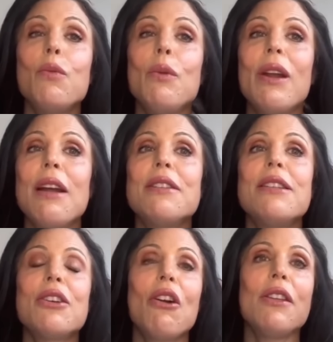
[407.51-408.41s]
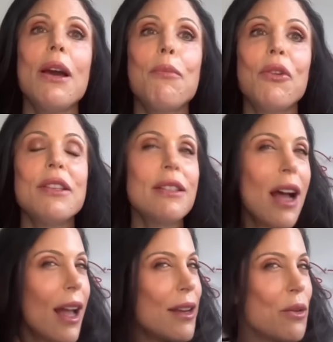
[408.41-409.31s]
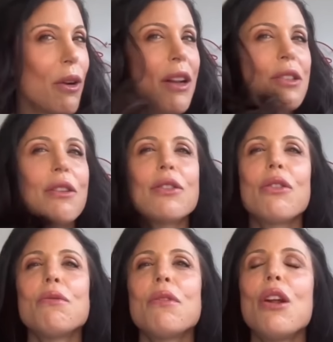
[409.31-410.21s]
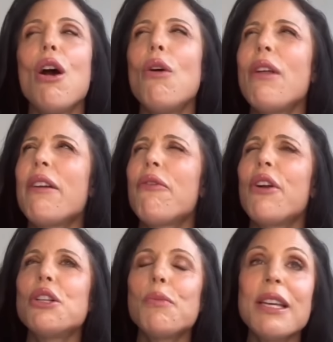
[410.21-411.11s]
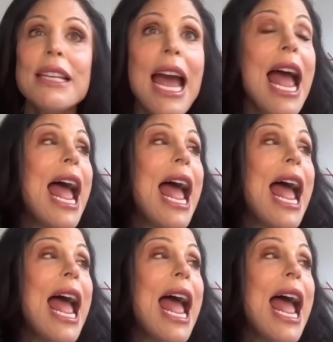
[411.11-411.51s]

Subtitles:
and we went out to dinner on the Upper East Side to a restaurant starts with an O, like a French place.